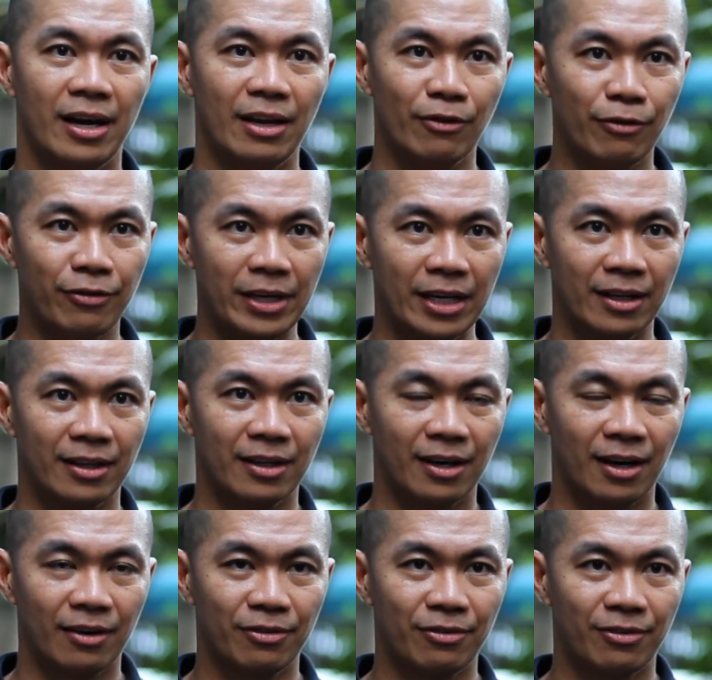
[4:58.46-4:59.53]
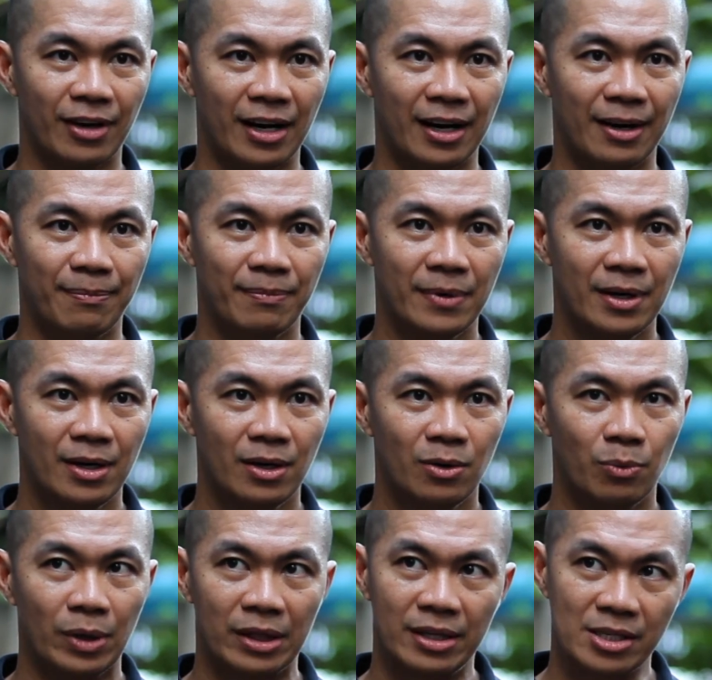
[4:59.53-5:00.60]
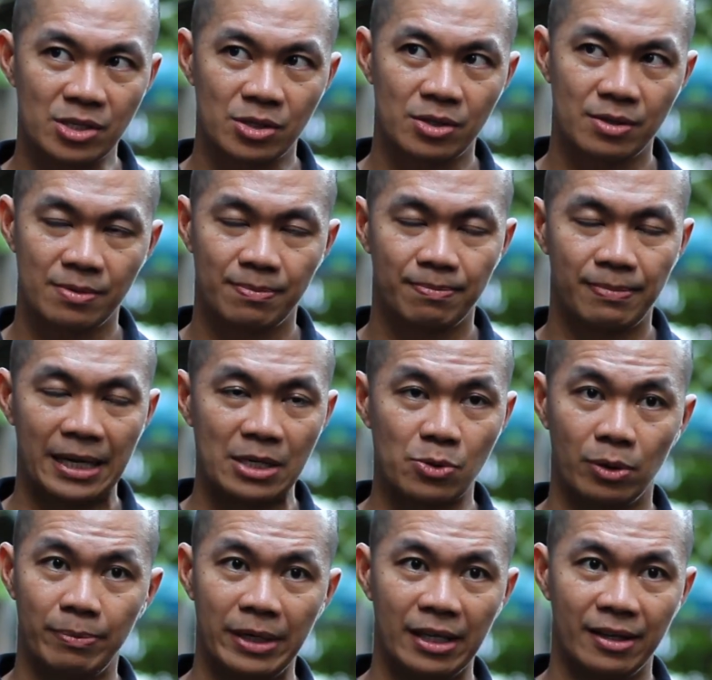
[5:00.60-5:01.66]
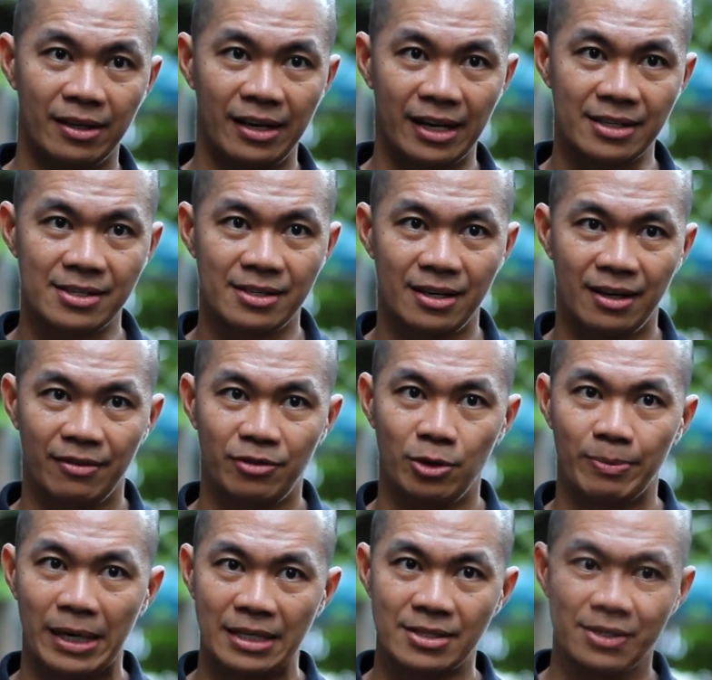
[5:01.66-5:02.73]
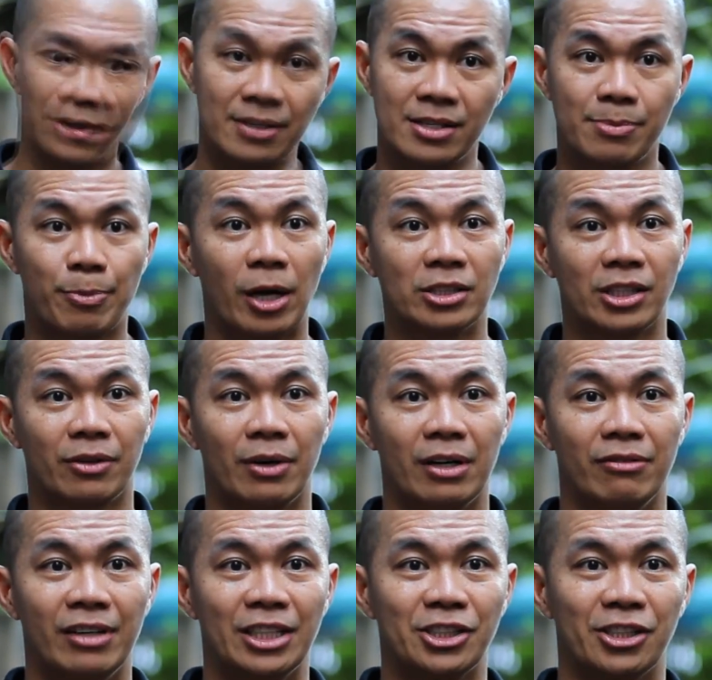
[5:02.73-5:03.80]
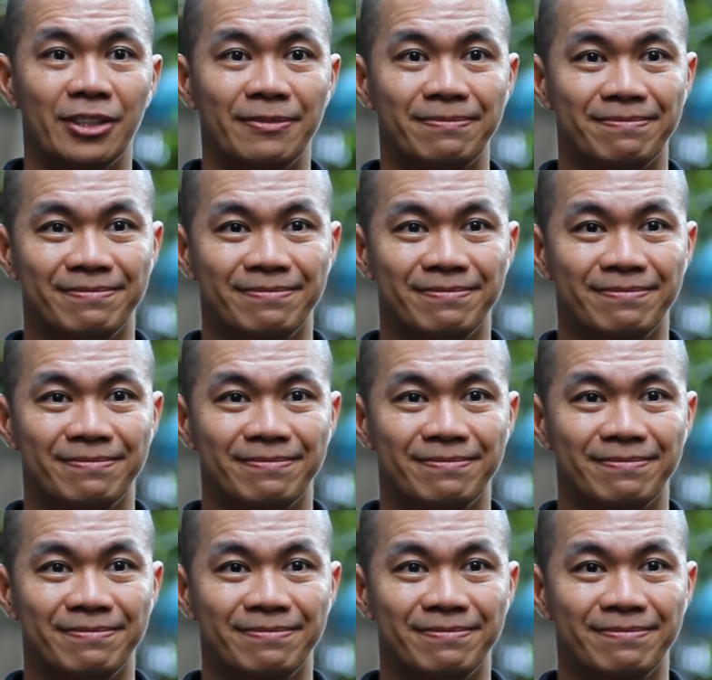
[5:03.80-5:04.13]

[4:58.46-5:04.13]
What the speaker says: and feel of what this place will be in the next few months. This is Project Renovation.